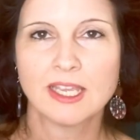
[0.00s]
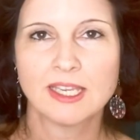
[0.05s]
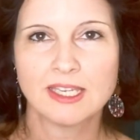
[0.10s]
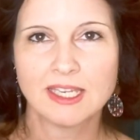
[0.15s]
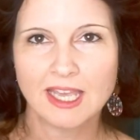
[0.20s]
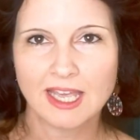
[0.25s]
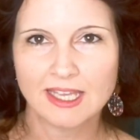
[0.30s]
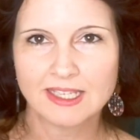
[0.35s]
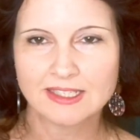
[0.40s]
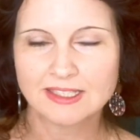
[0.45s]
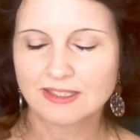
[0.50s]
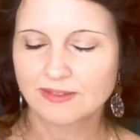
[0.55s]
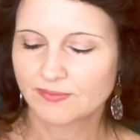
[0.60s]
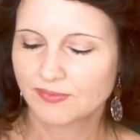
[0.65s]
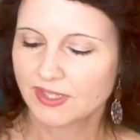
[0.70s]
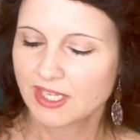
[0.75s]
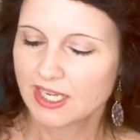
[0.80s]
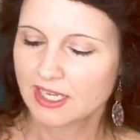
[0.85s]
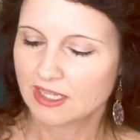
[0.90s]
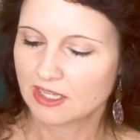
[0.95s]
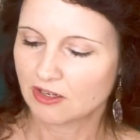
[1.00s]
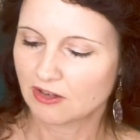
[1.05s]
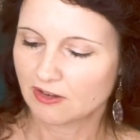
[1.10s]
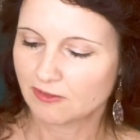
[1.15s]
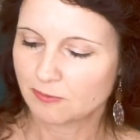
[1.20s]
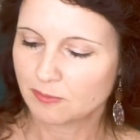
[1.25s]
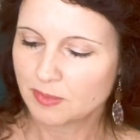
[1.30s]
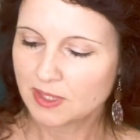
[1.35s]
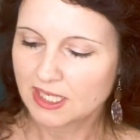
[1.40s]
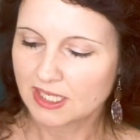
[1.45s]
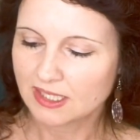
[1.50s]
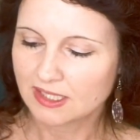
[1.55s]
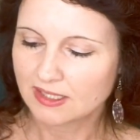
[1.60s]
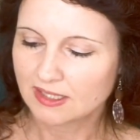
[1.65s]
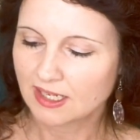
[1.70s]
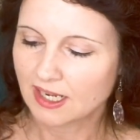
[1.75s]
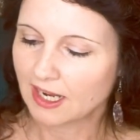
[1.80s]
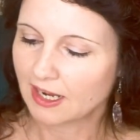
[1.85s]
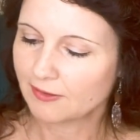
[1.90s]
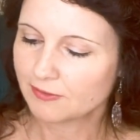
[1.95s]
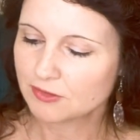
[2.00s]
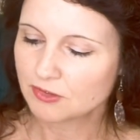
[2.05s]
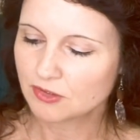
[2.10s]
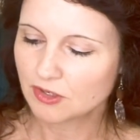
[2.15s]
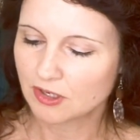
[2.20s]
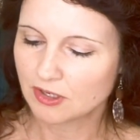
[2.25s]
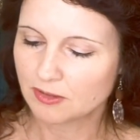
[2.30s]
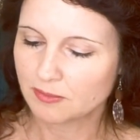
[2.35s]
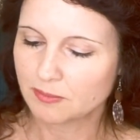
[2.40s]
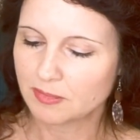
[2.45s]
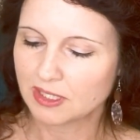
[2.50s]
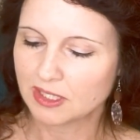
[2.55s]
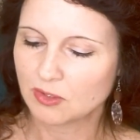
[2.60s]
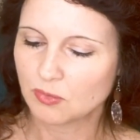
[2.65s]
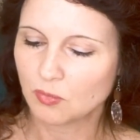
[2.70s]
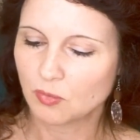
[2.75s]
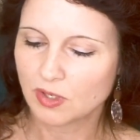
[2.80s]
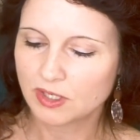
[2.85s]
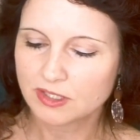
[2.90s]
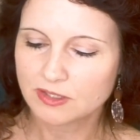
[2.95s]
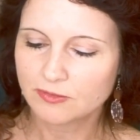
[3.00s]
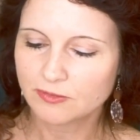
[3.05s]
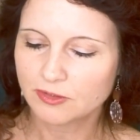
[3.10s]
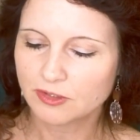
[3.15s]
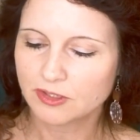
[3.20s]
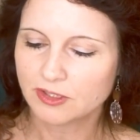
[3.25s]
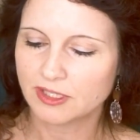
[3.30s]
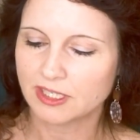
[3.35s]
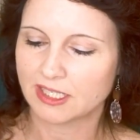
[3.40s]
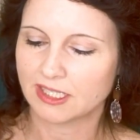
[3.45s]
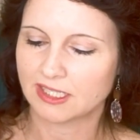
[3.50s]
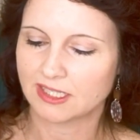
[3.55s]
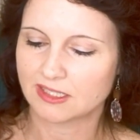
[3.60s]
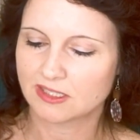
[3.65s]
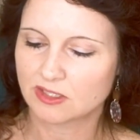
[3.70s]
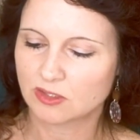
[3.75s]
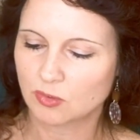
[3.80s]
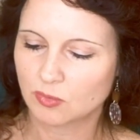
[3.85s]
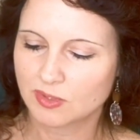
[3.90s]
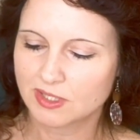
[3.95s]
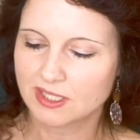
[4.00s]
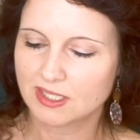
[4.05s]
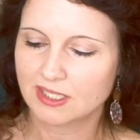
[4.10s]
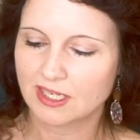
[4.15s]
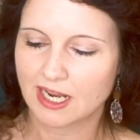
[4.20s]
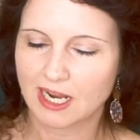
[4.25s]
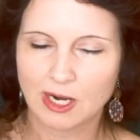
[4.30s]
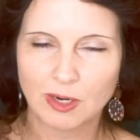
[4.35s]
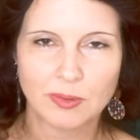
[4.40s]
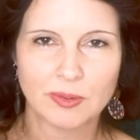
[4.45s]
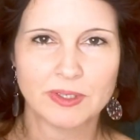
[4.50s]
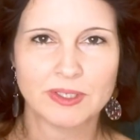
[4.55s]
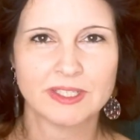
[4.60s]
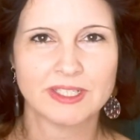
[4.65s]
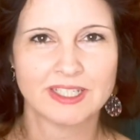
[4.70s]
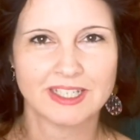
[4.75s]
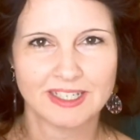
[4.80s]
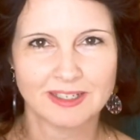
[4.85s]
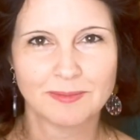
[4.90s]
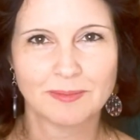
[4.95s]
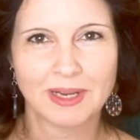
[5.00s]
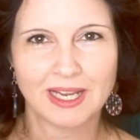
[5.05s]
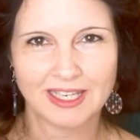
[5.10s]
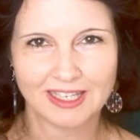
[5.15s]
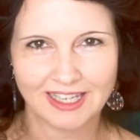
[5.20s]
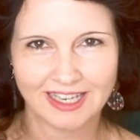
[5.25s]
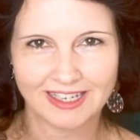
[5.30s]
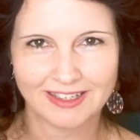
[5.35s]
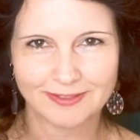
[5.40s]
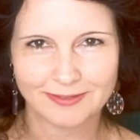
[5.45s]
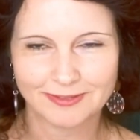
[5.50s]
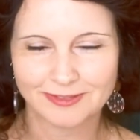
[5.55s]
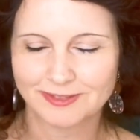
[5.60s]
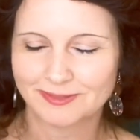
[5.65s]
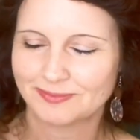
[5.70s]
Yet, there have been, after all, many wonderful and exquisite hours in my life.